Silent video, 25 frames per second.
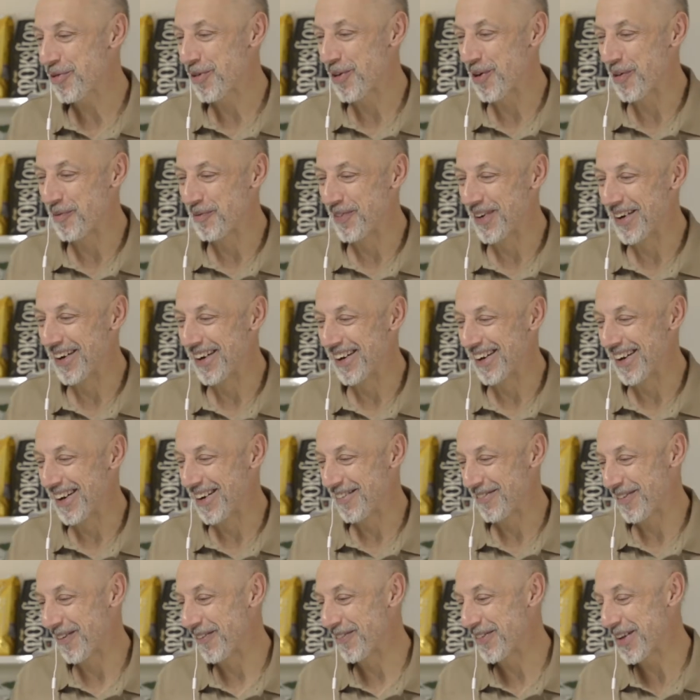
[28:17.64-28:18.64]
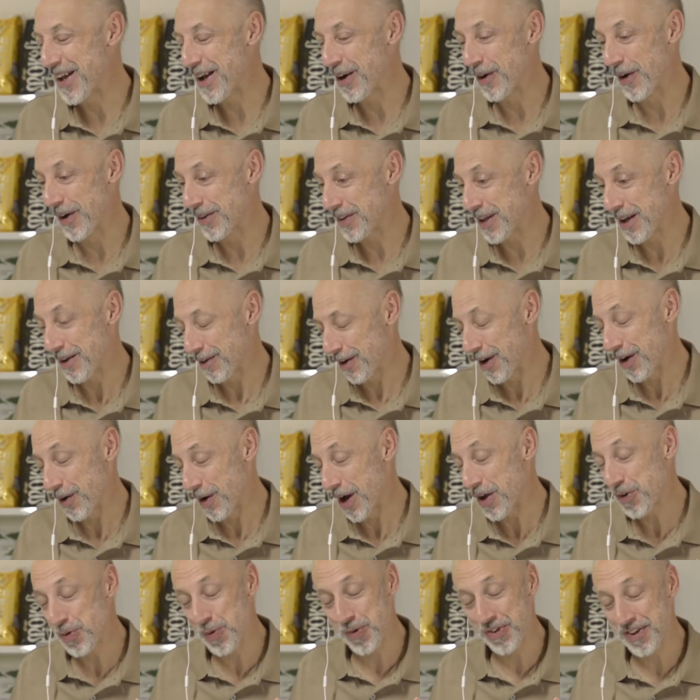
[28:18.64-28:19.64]
from Diego, I think,
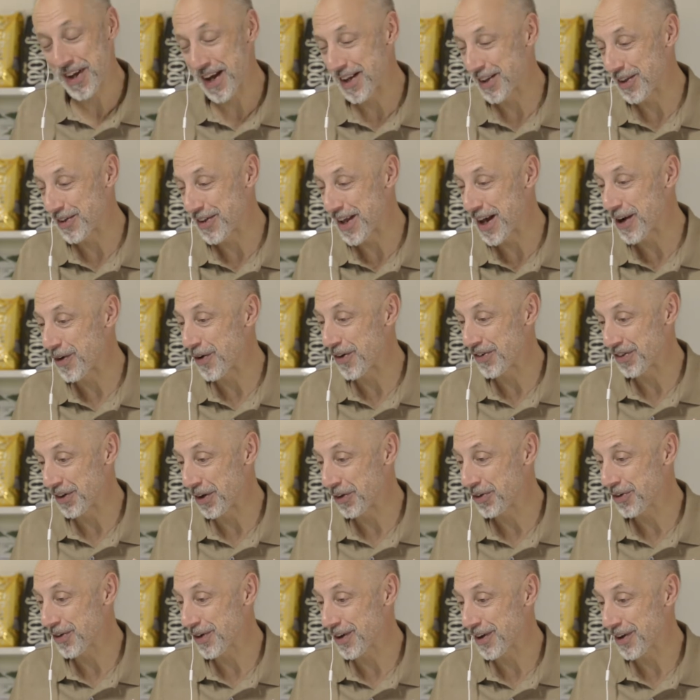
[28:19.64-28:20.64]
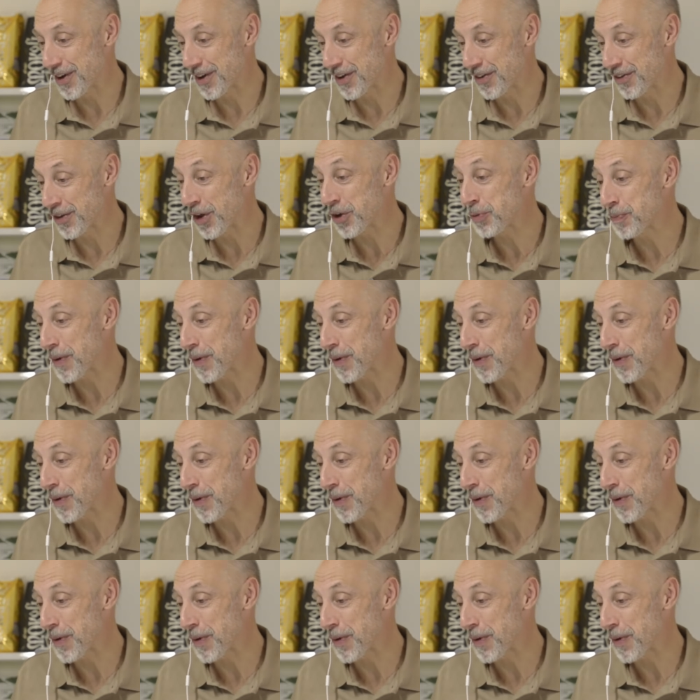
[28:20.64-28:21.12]
as we said, Diego is not